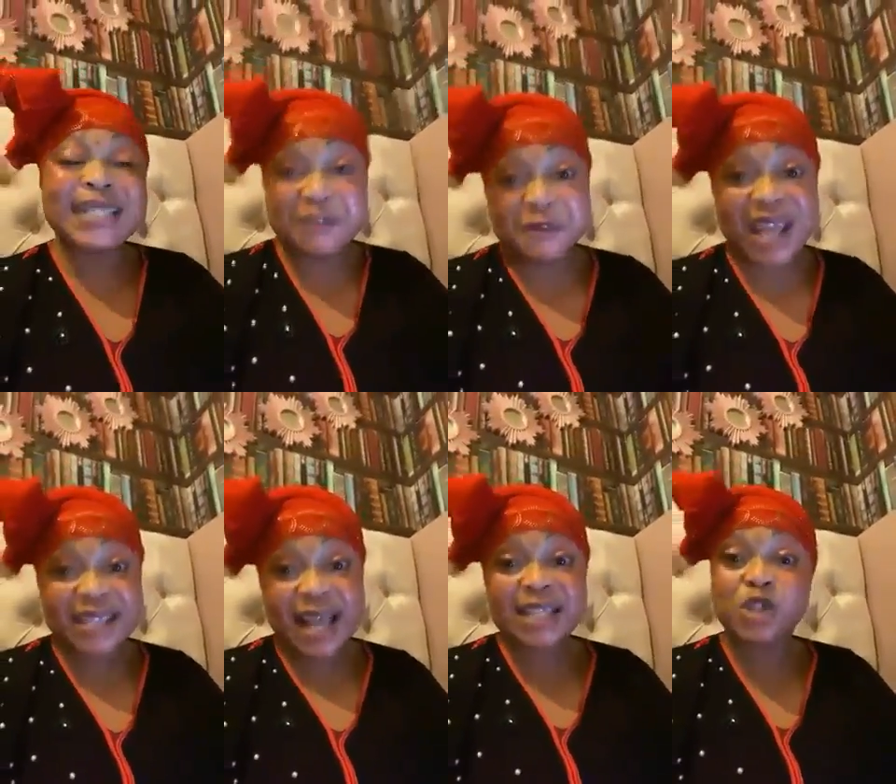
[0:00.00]
A
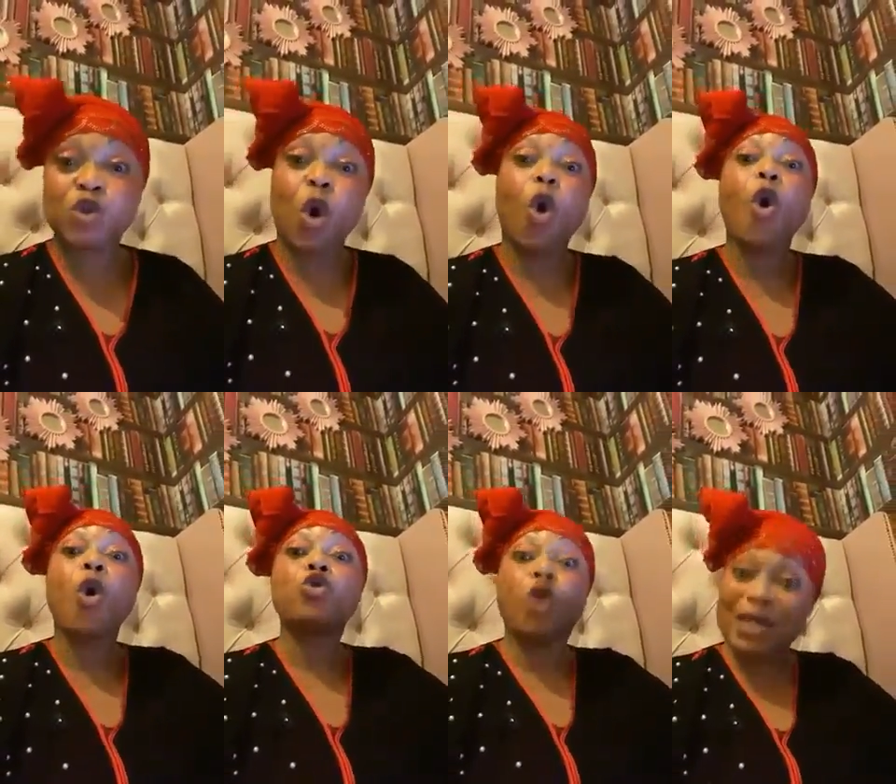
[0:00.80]
defendant.
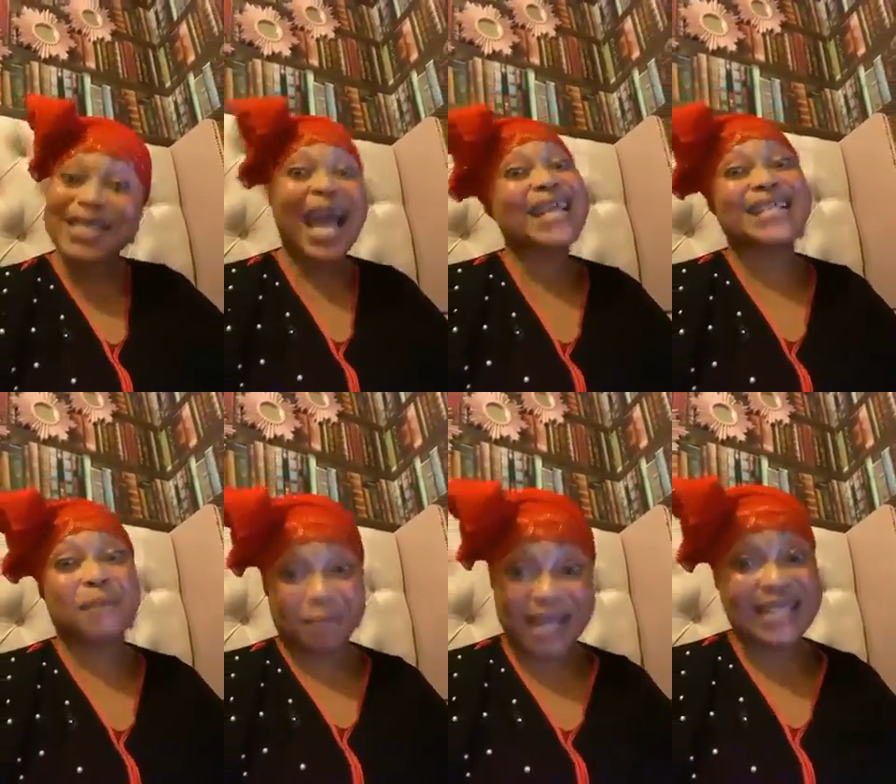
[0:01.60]
So, Nosa
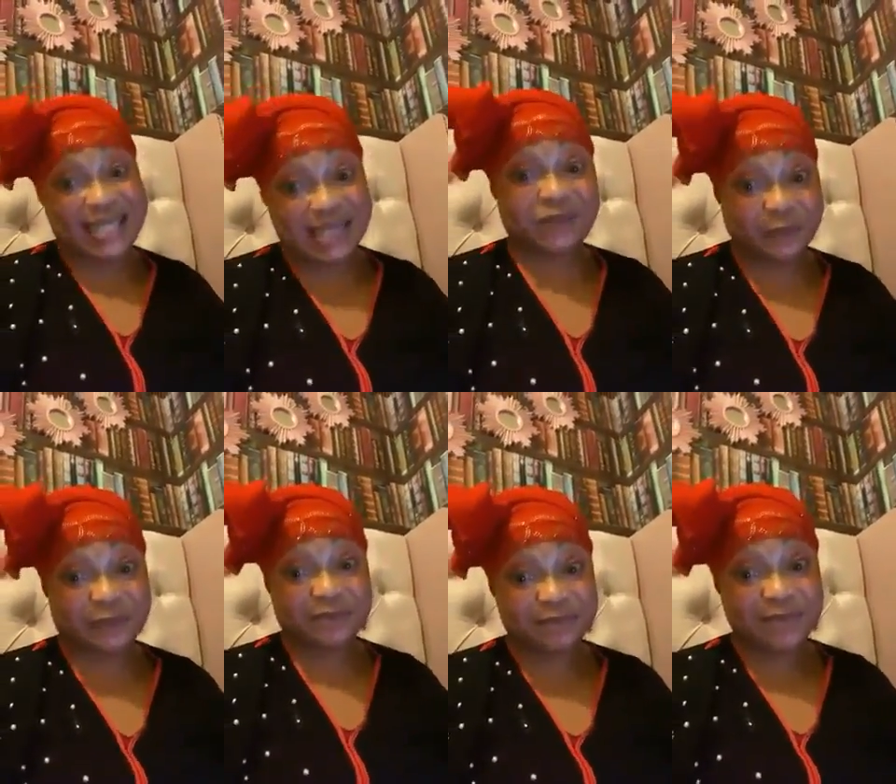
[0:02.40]
is the
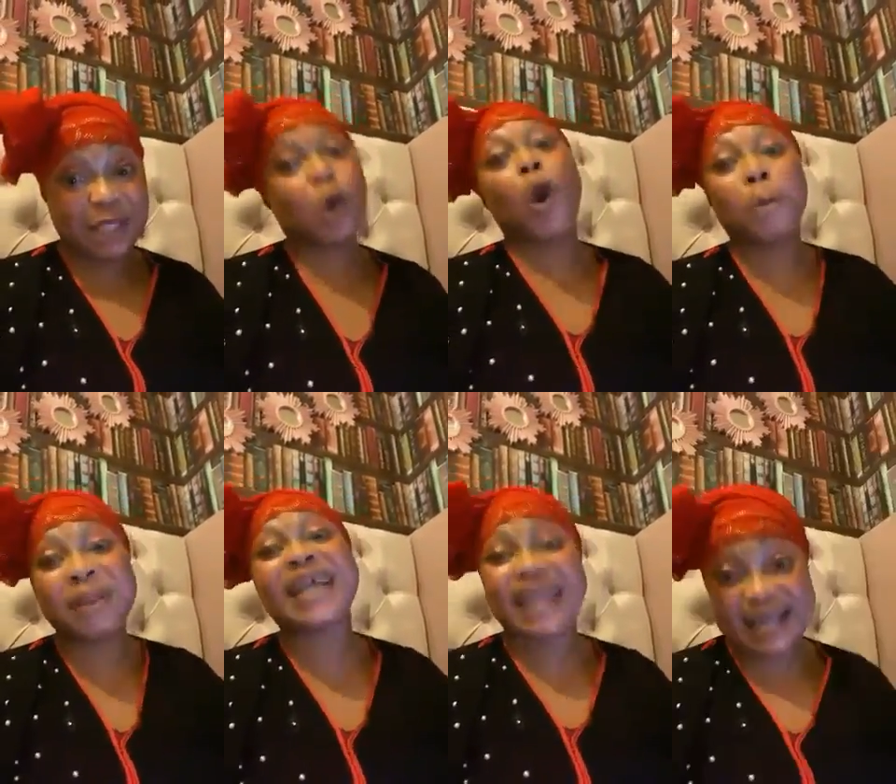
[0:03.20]
plaintiff, the
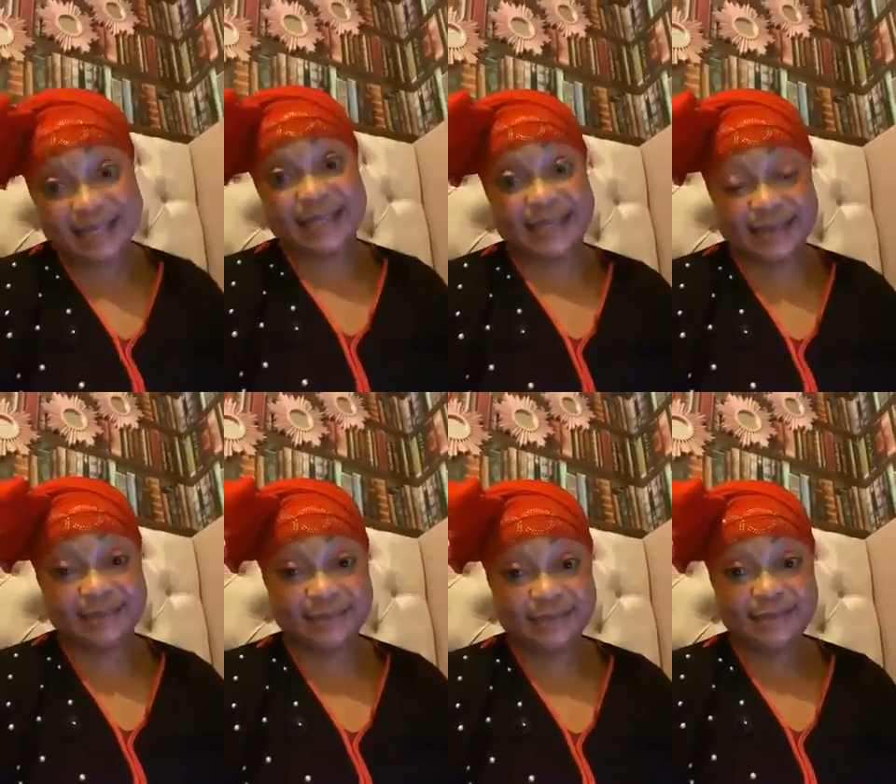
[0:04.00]

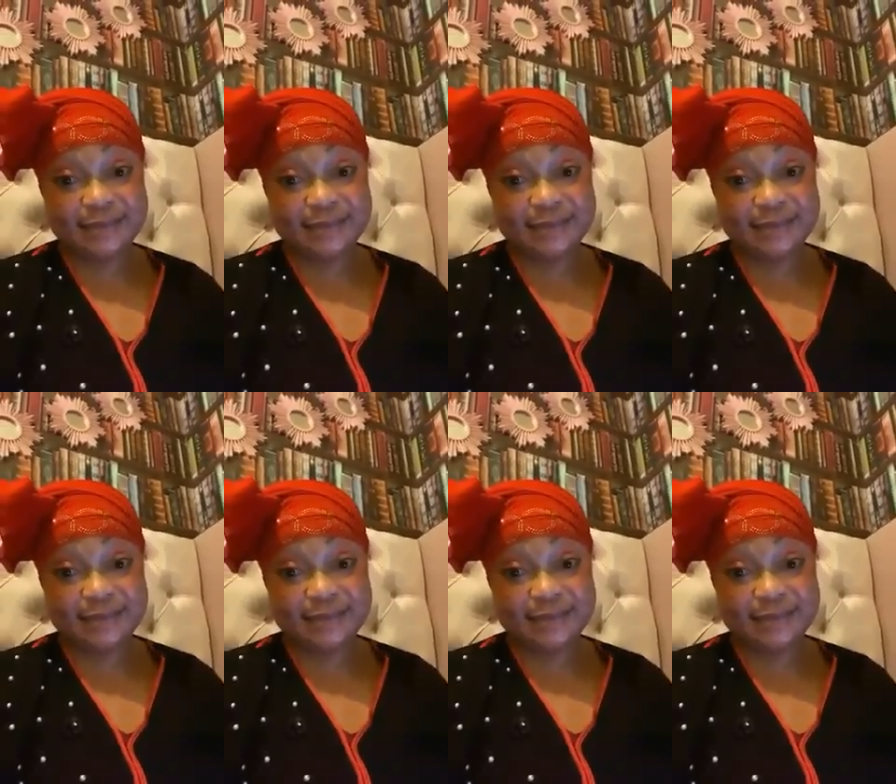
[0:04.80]
complainant.